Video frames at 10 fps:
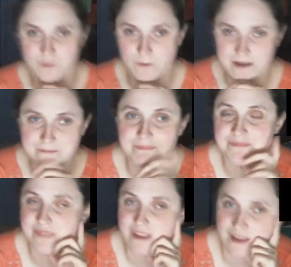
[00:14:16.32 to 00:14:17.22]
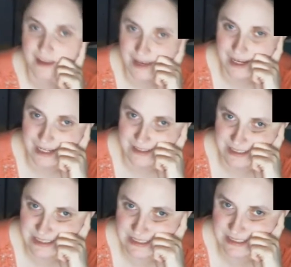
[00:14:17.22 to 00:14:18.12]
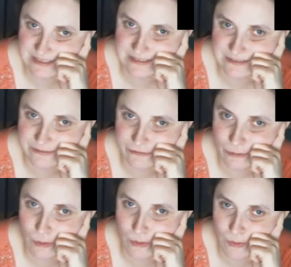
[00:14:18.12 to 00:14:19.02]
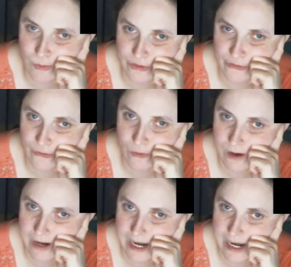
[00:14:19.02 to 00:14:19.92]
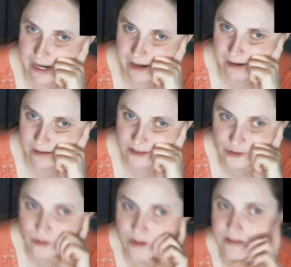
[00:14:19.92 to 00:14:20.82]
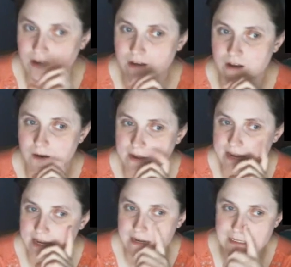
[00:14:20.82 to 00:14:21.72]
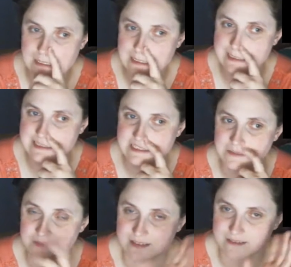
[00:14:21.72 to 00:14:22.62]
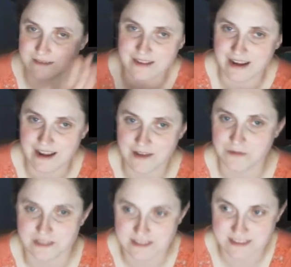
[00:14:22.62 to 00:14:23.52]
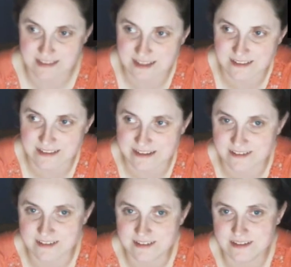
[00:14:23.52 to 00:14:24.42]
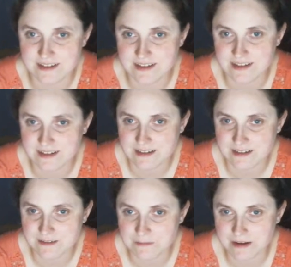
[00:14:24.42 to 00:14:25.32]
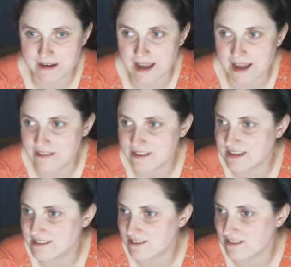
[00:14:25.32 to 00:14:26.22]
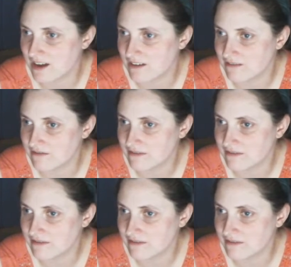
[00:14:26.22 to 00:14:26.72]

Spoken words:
Okay. This is was for a store logo in something, and I will discuss that later. But this has a lot of,